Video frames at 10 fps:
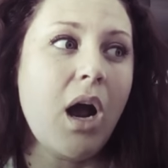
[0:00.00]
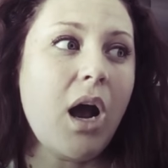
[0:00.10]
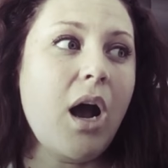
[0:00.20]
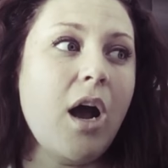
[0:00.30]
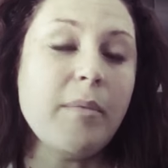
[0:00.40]

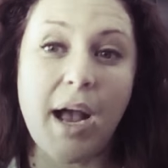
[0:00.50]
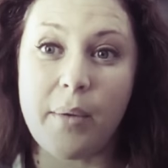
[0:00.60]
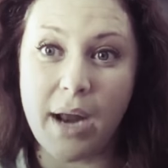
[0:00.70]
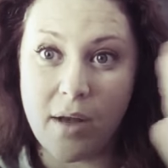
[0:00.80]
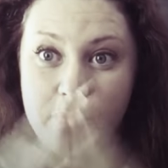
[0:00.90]
I
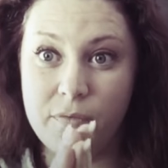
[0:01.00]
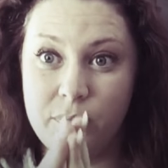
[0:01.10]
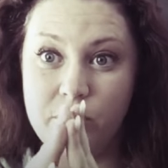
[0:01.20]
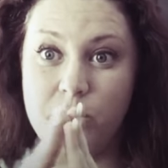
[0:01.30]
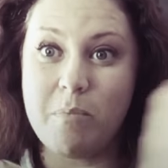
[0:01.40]
would have
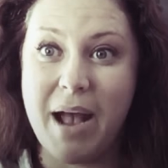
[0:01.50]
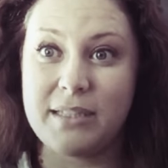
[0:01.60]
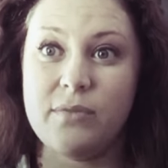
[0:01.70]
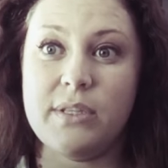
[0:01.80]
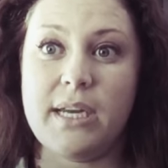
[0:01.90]

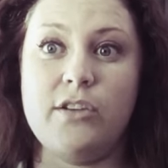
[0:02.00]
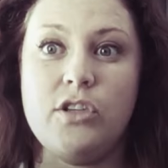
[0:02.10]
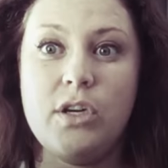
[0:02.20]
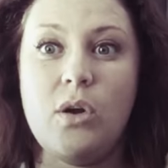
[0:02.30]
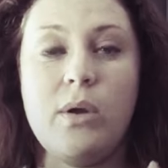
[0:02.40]
massive intention.